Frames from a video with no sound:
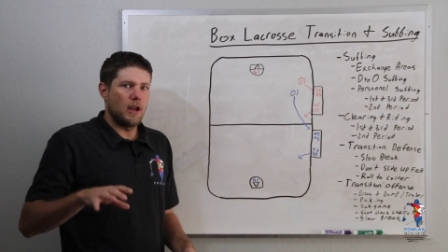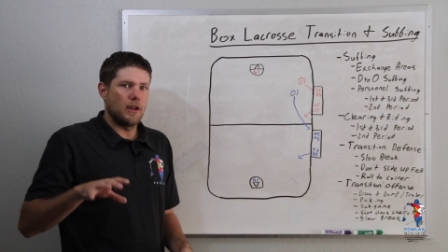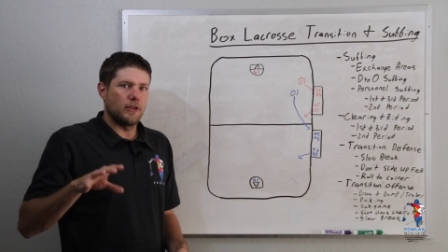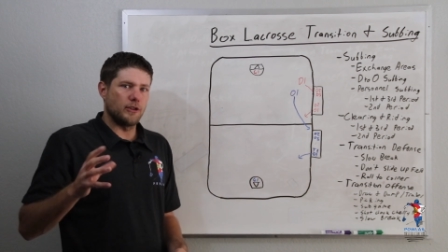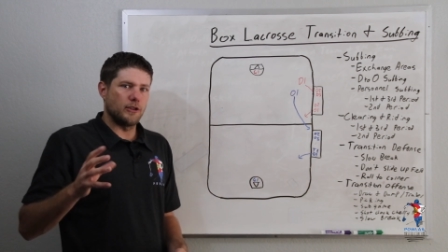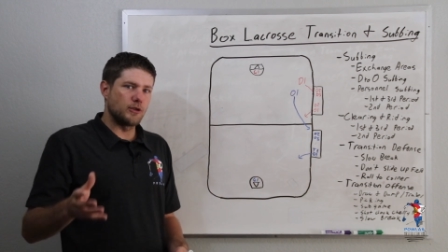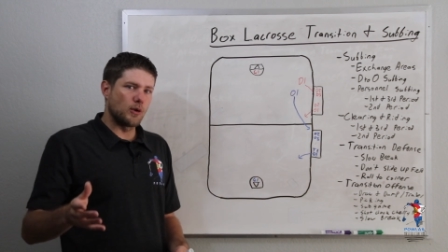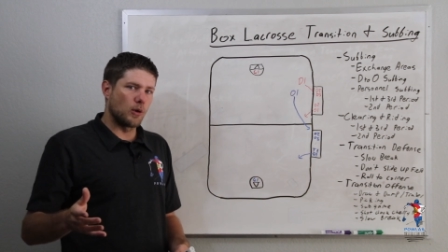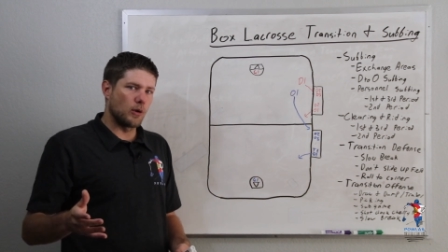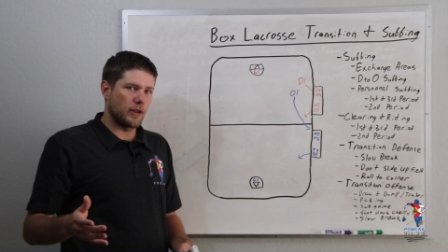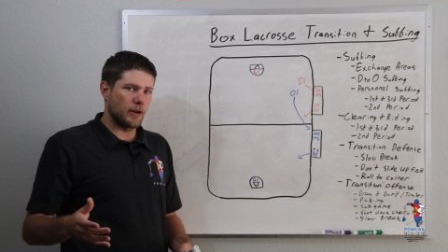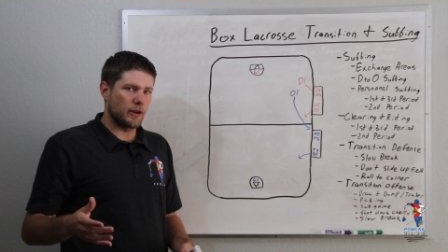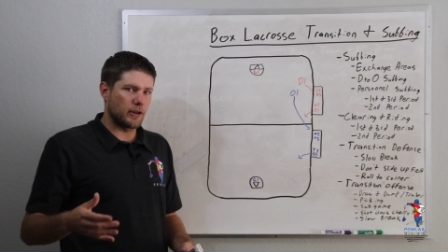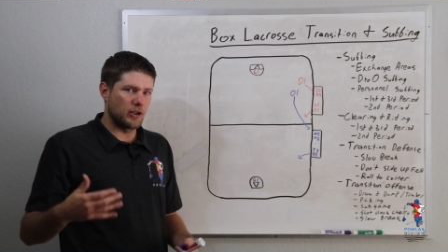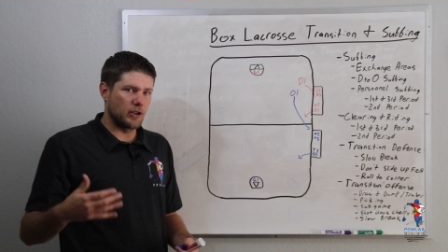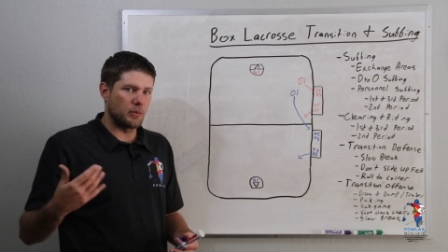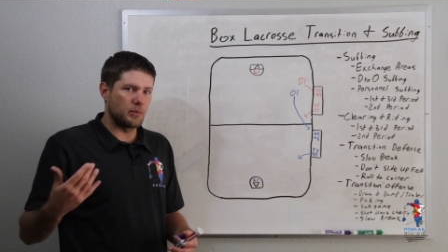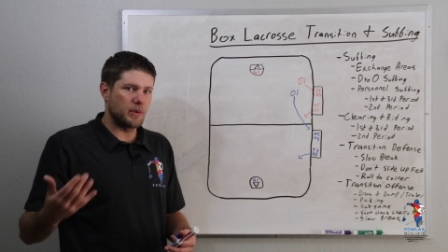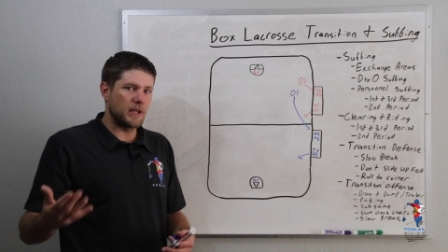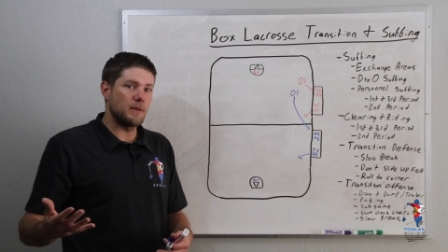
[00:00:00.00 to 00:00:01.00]
The door they're going
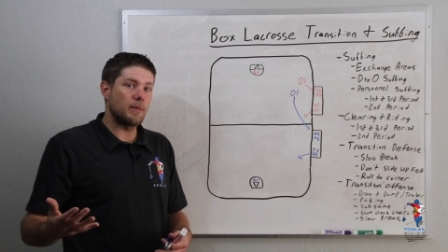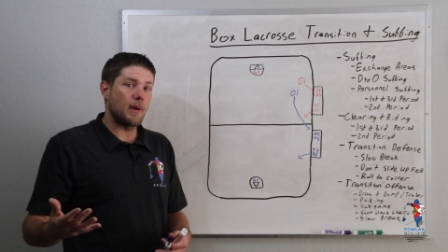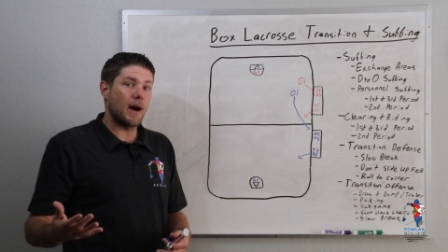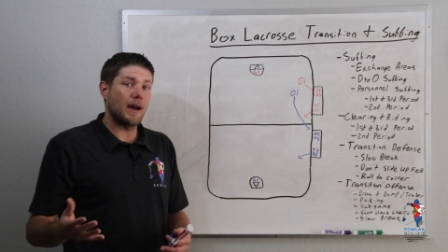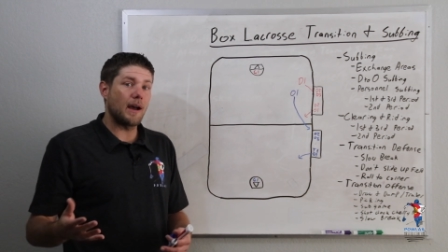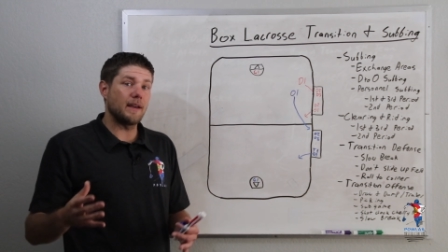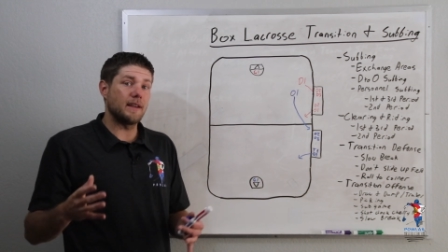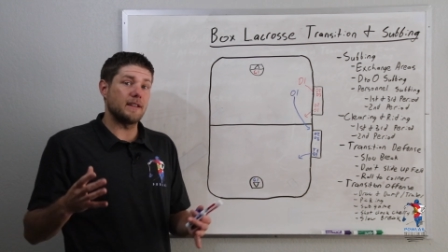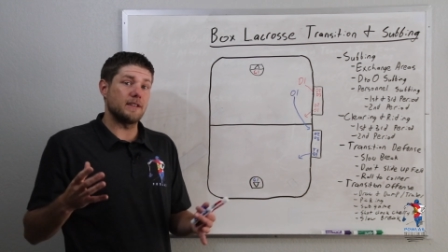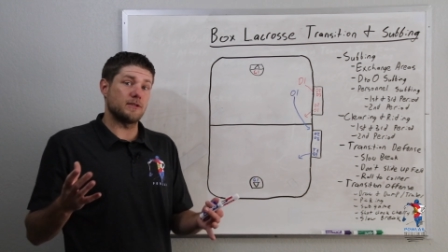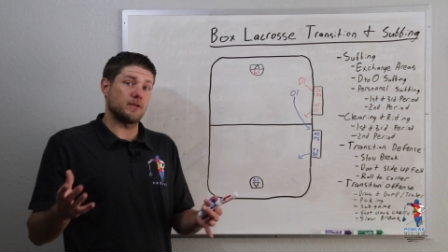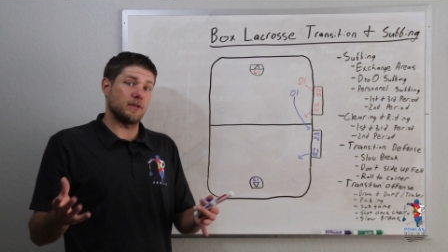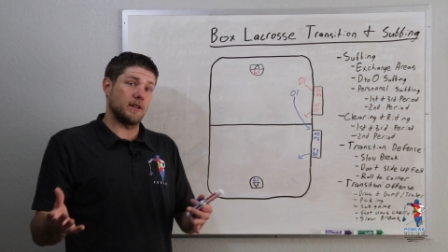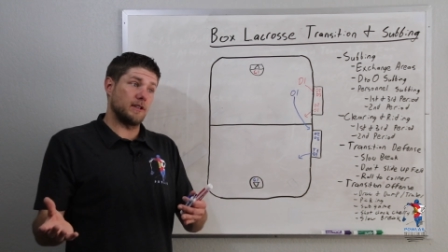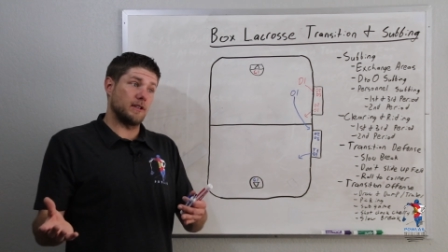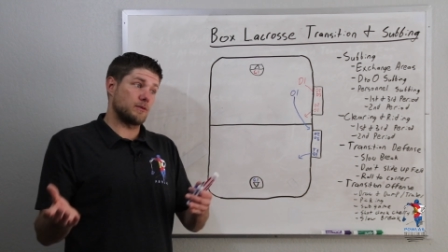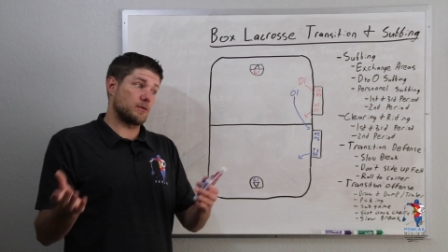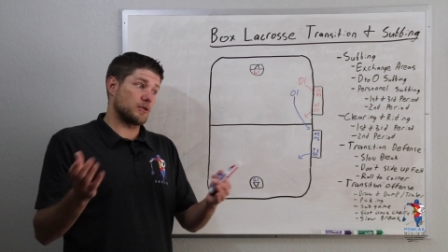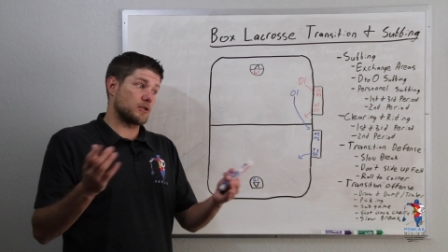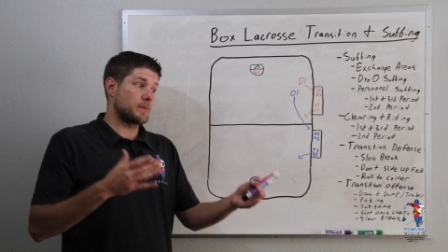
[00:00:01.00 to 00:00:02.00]
to be by is,
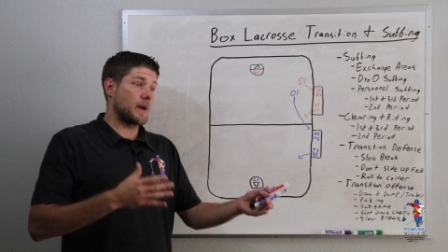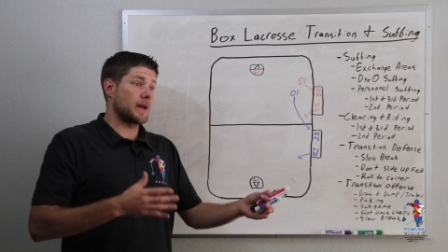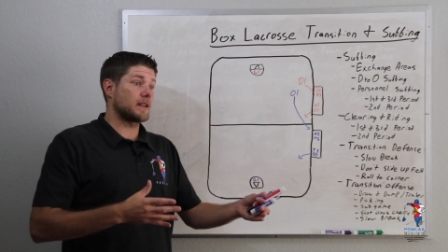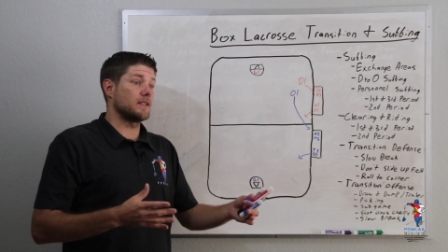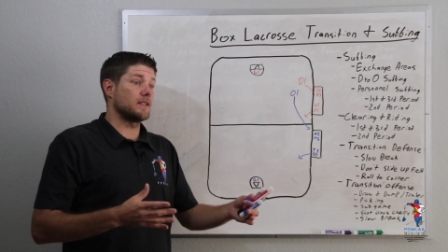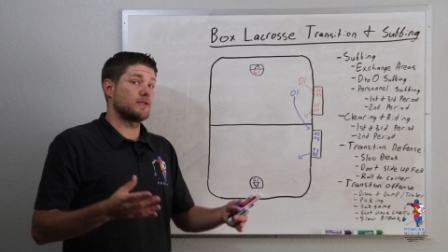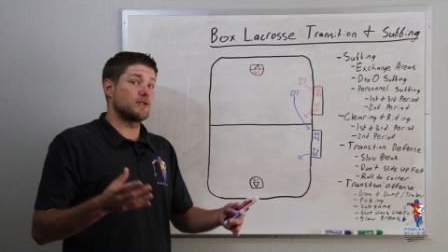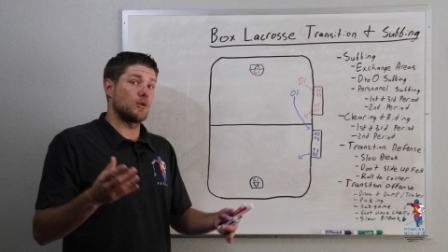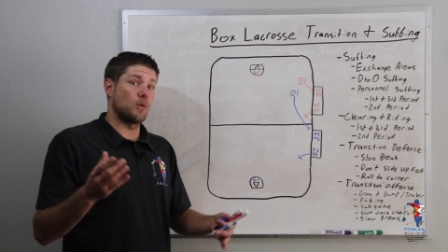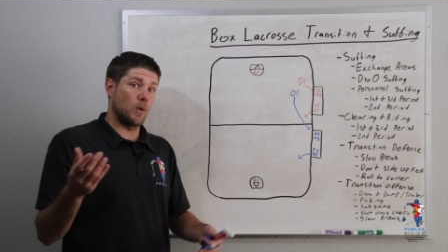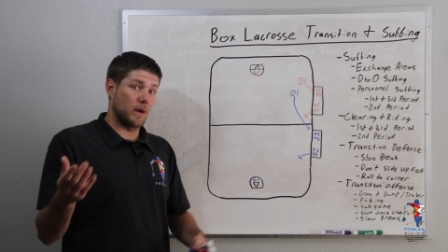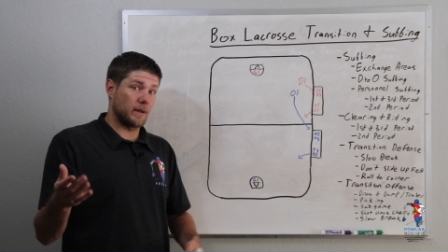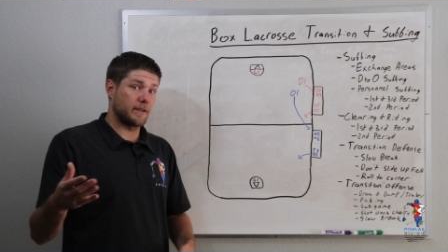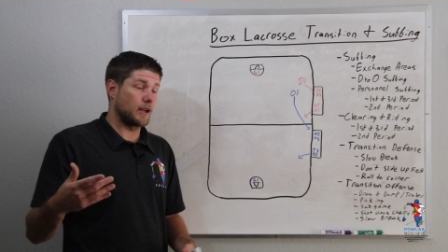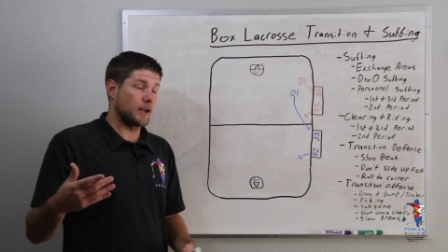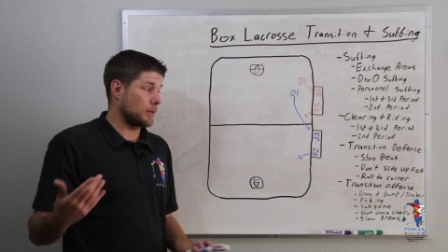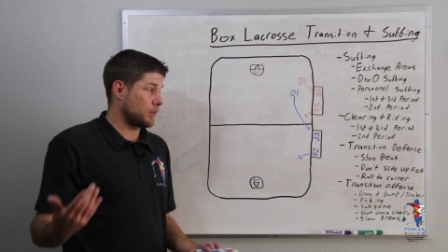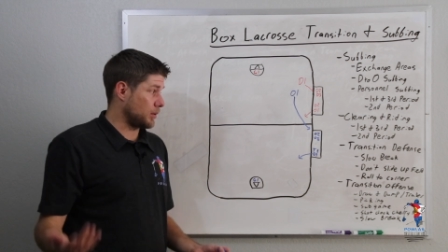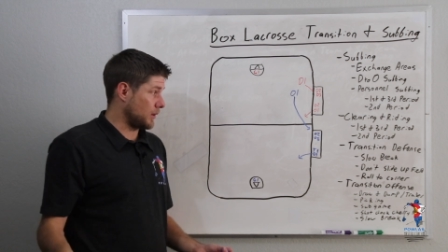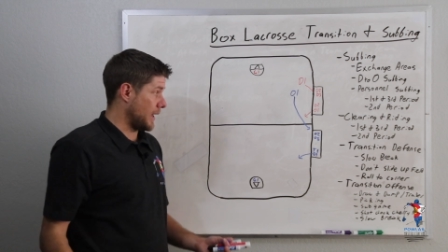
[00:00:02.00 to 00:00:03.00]
is respective to what
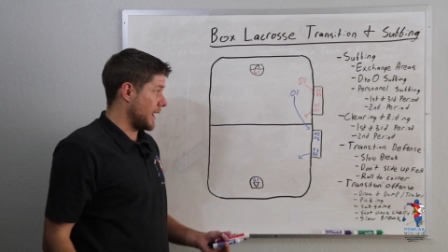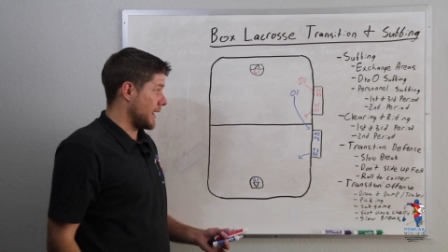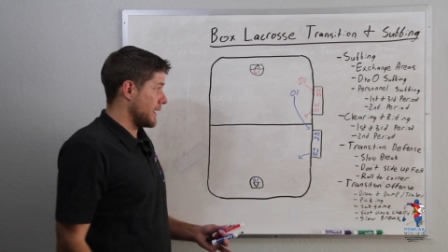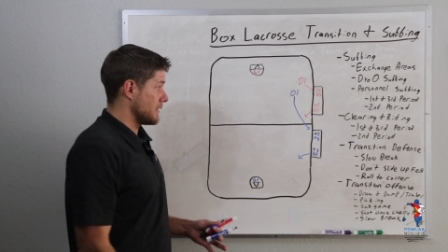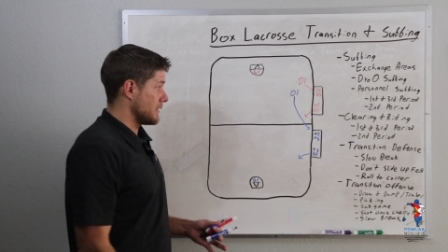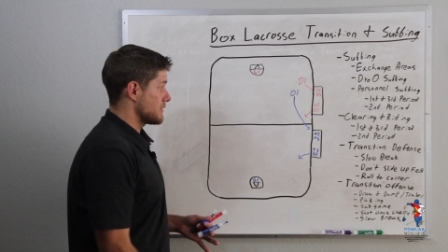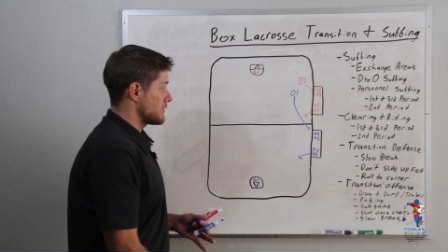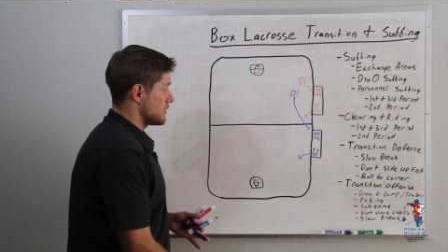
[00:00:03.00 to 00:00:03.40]
they're playing.